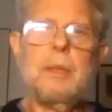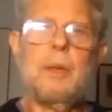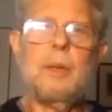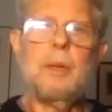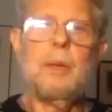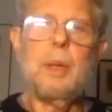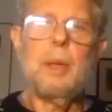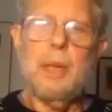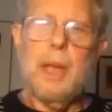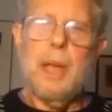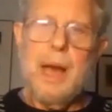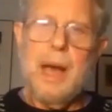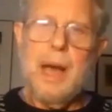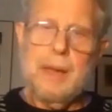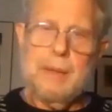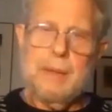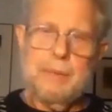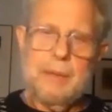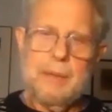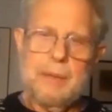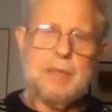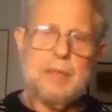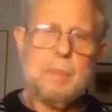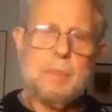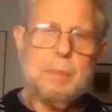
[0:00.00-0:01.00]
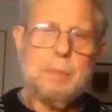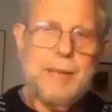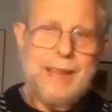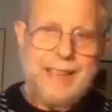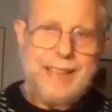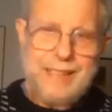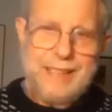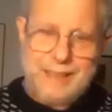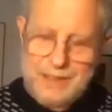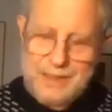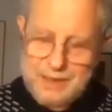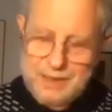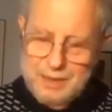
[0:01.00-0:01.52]
do a lot of
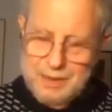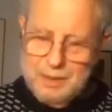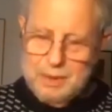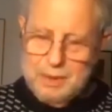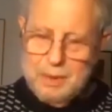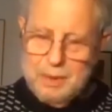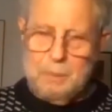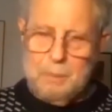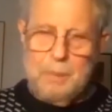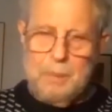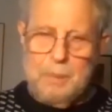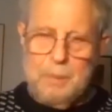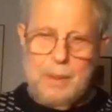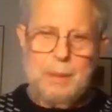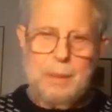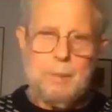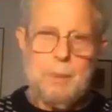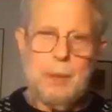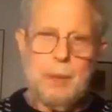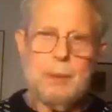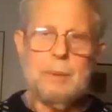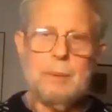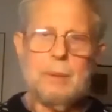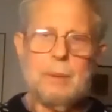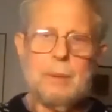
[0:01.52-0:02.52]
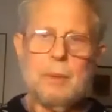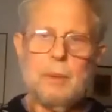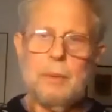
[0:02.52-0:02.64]
explaining to people